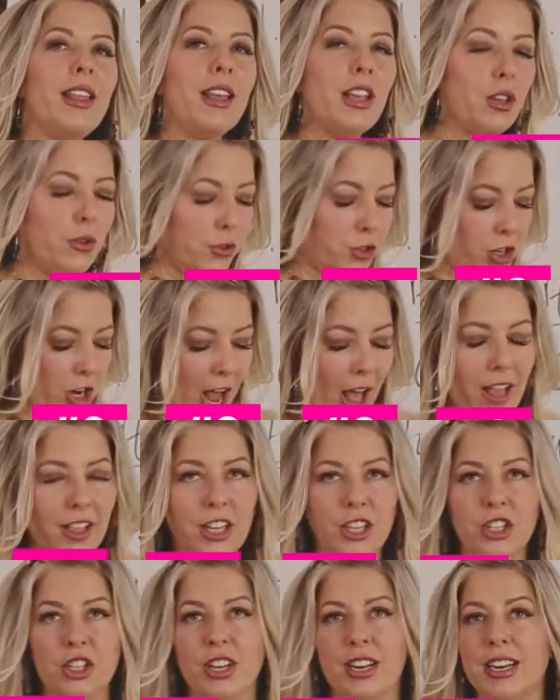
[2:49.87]
that you
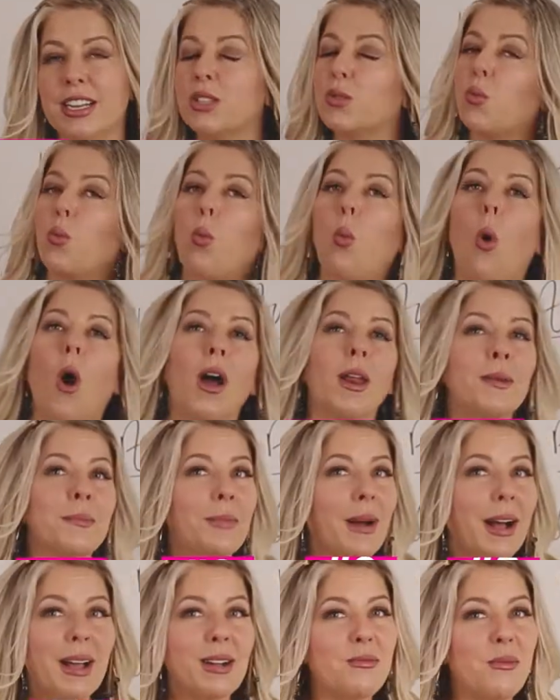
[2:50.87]
challenge it is one
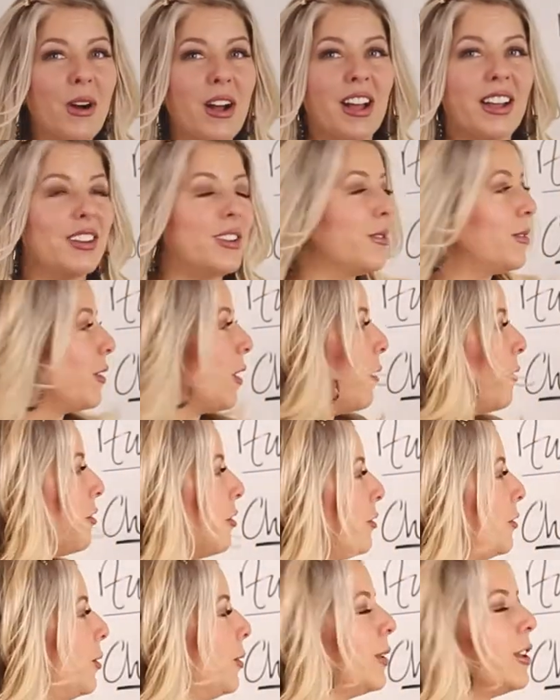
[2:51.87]
by one, you go
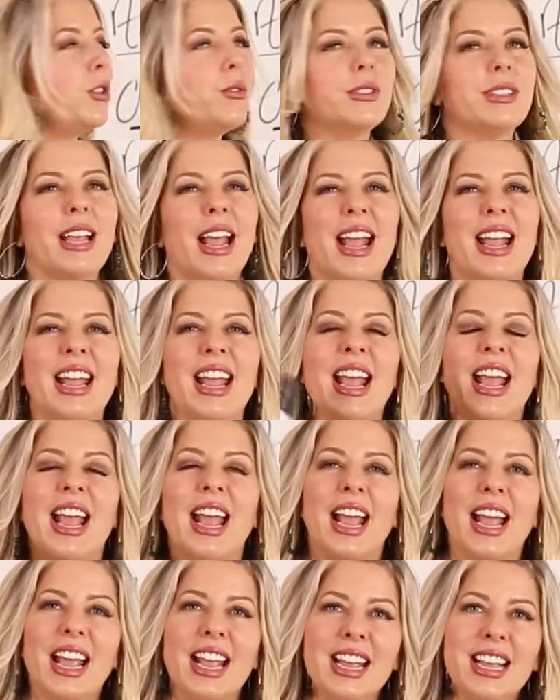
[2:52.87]
through and you say,
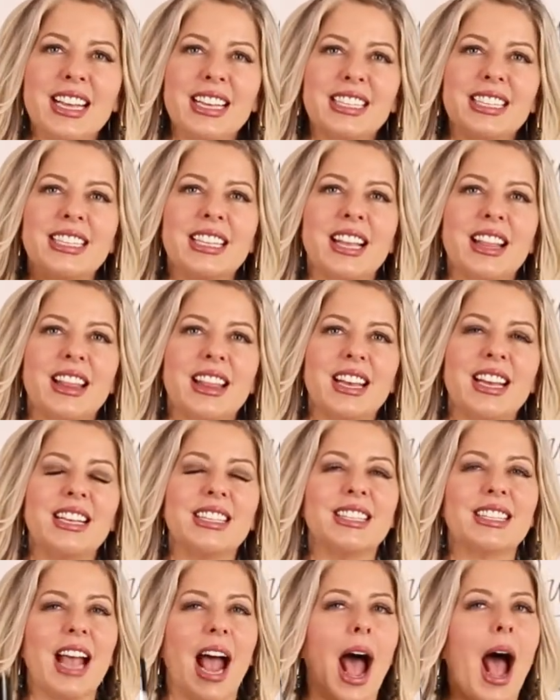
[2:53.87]
is
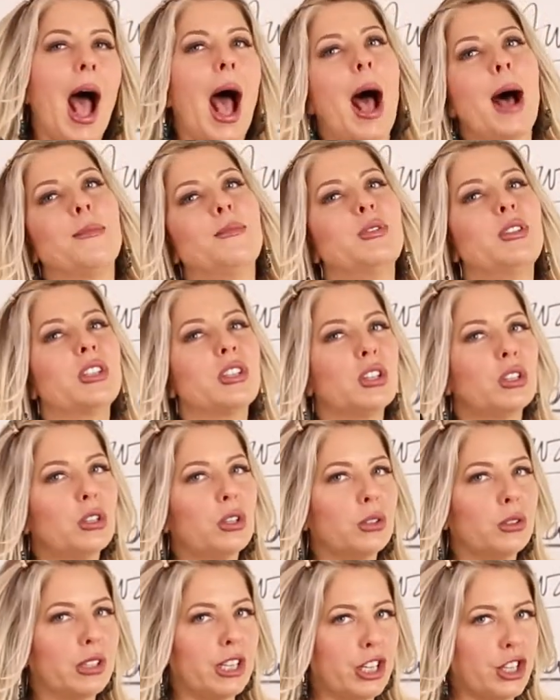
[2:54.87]
this
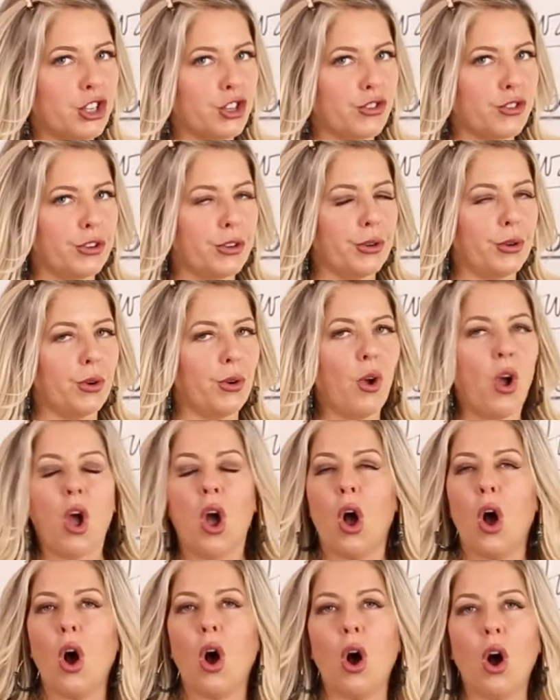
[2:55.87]
absolutely true
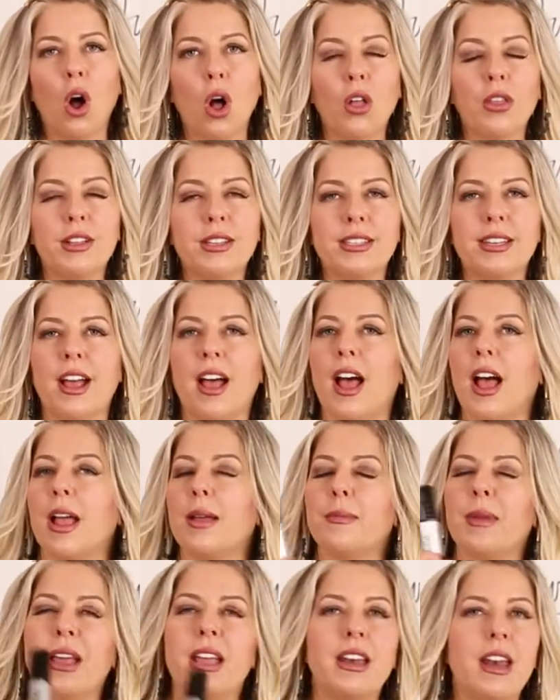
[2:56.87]
all the
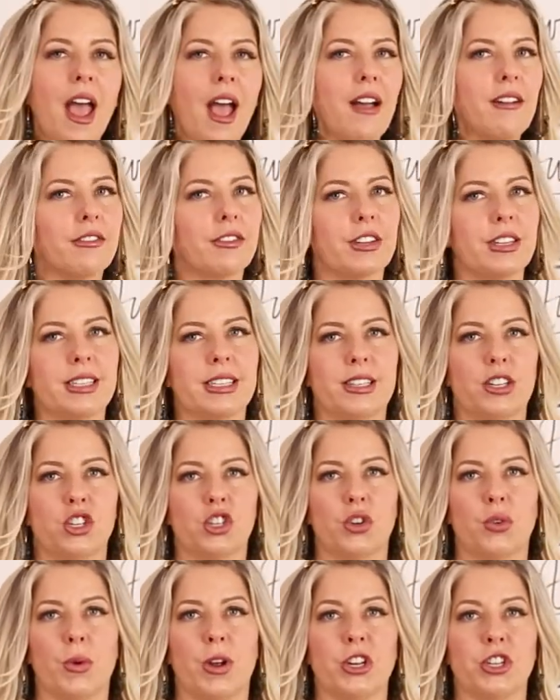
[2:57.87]
time in every
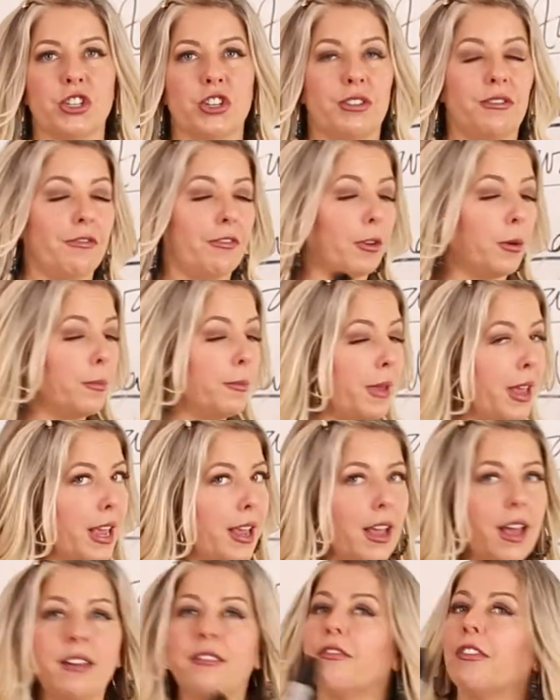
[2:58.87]
situation for
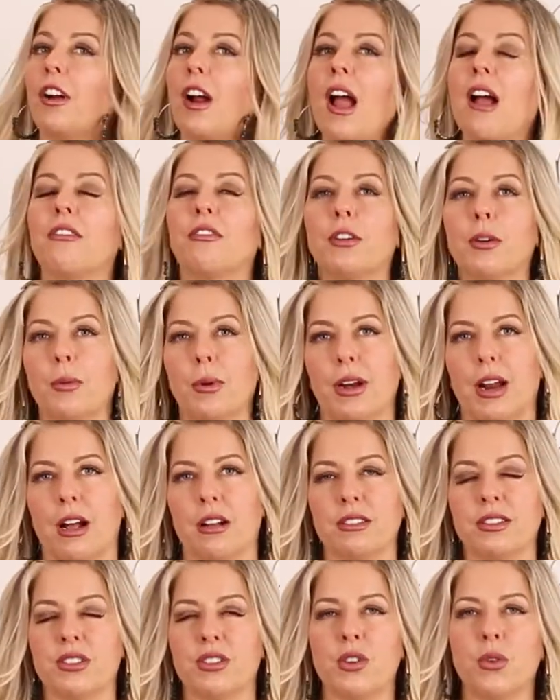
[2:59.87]
me and for everyone
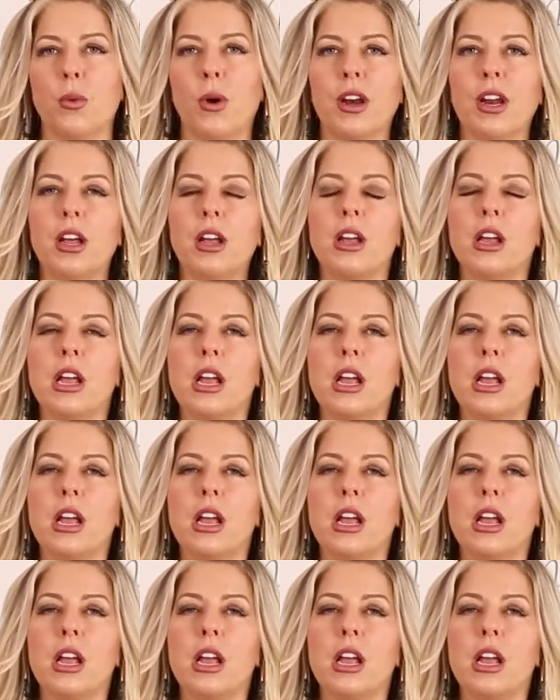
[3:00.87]
else? So you wanna